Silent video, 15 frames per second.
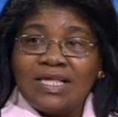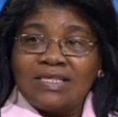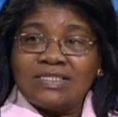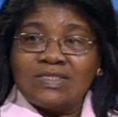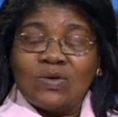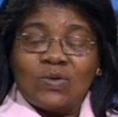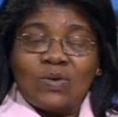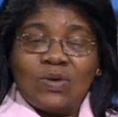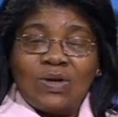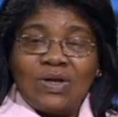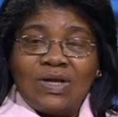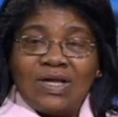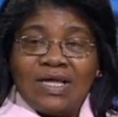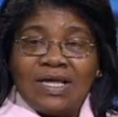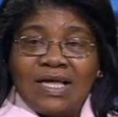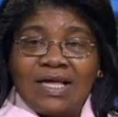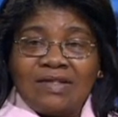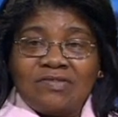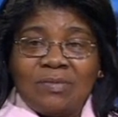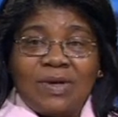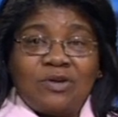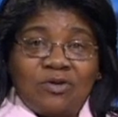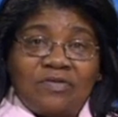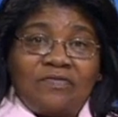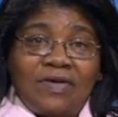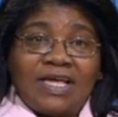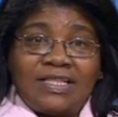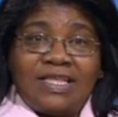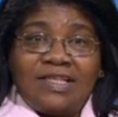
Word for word: So as a matter of fact,